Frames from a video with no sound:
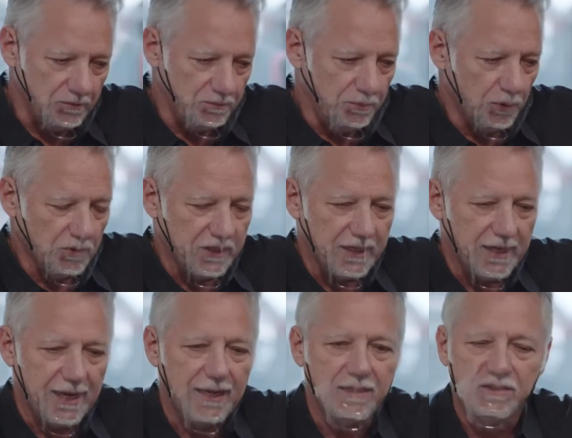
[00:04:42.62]
pulled the
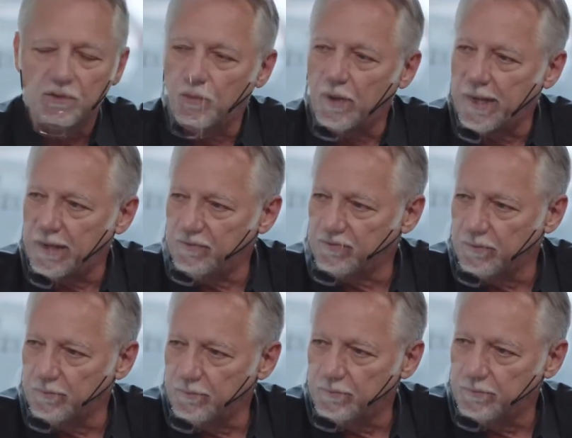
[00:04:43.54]
gaze away
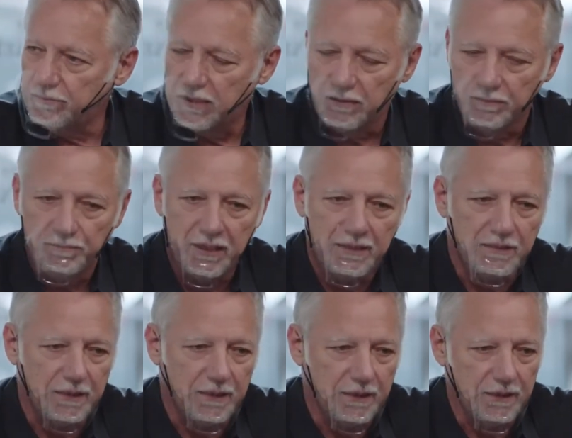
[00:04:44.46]
from,
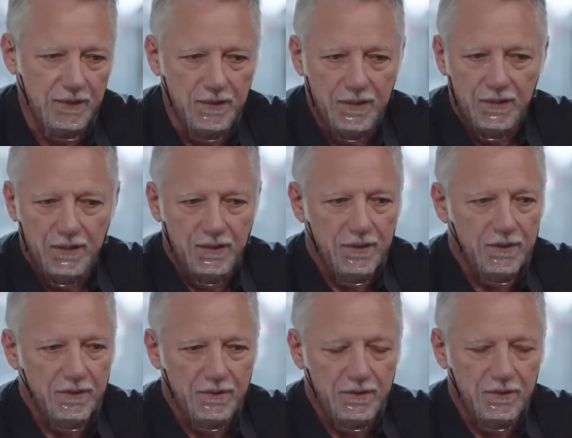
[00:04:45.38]
painting,
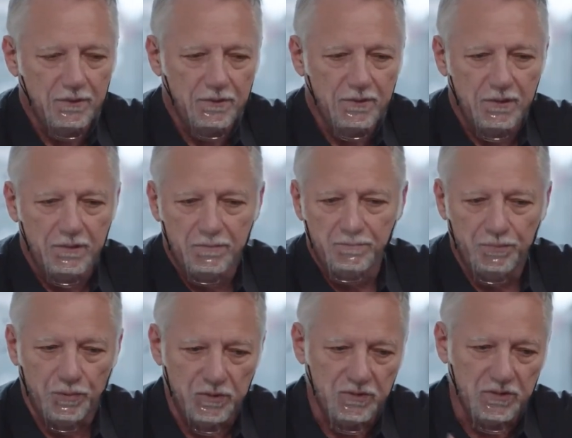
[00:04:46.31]
the
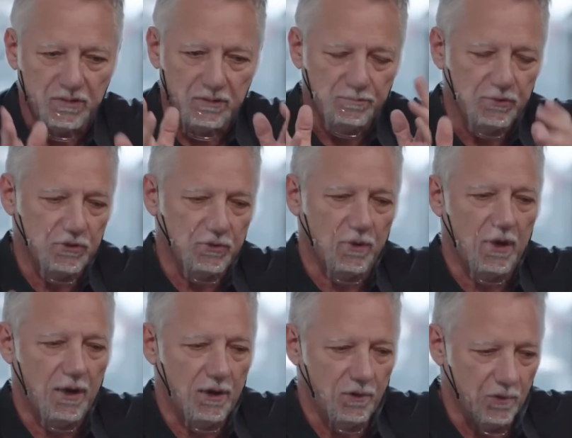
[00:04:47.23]
portraits of the
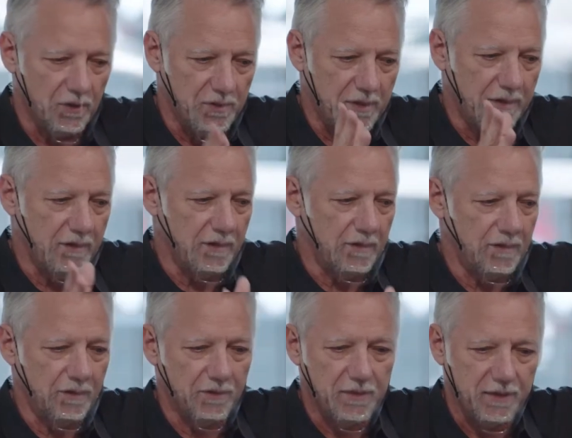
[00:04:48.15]
bourgeois or
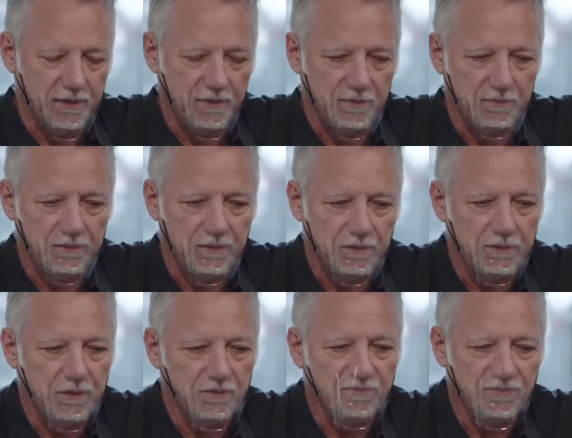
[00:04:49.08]

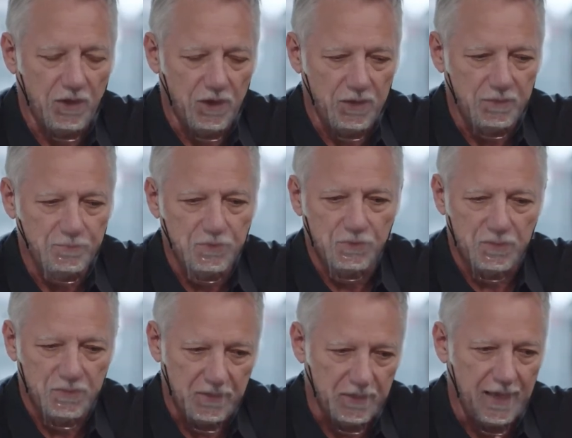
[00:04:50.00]
their farms
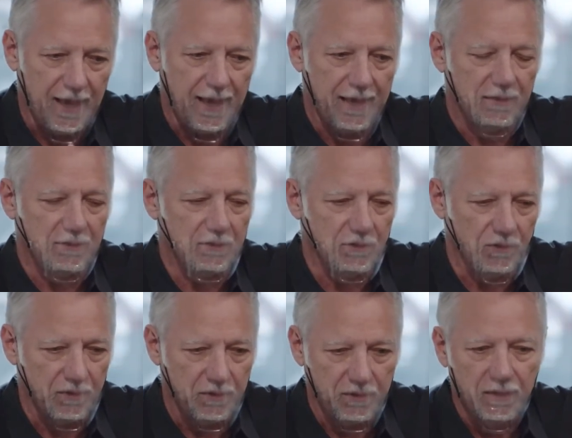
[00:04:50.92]
or their cattle,
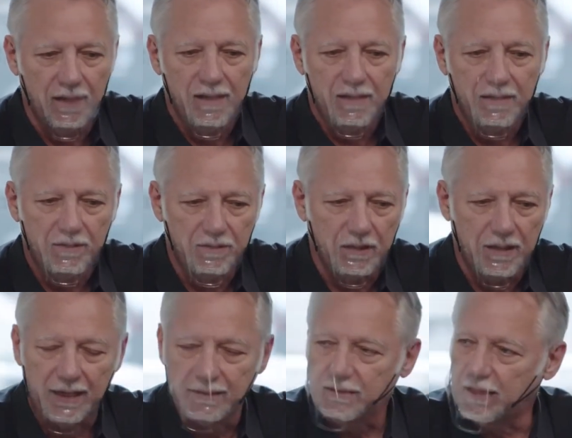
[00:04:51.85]
or, the
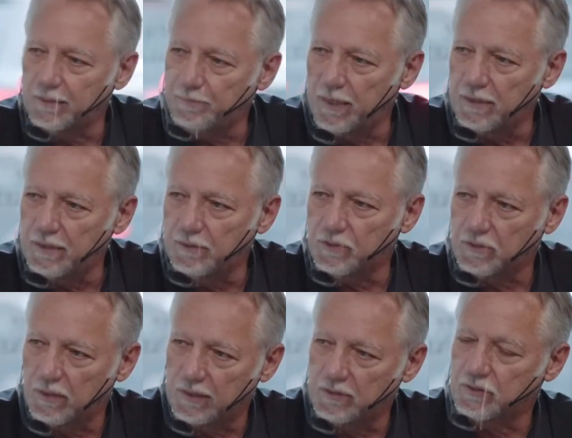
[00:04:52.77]
landscape painting was
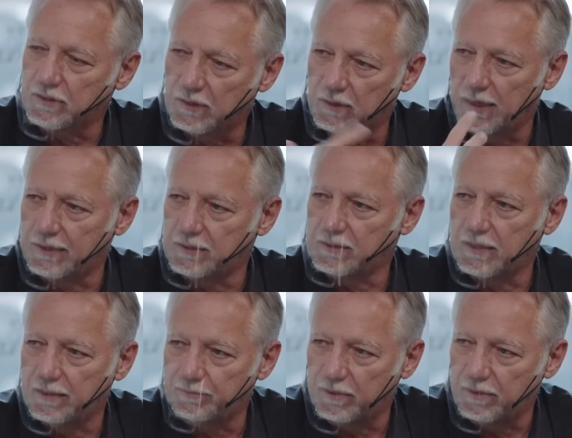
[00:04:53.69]
largely the
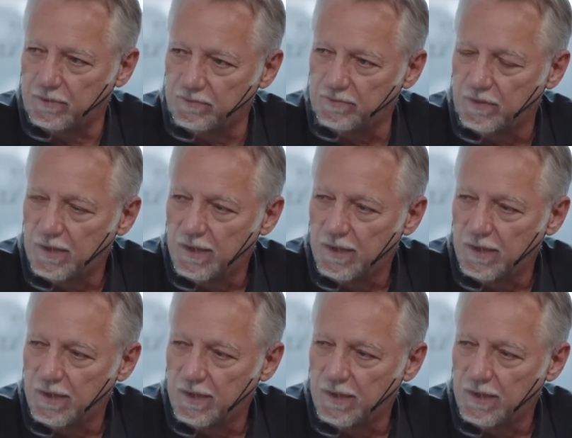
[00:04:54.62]
landscape of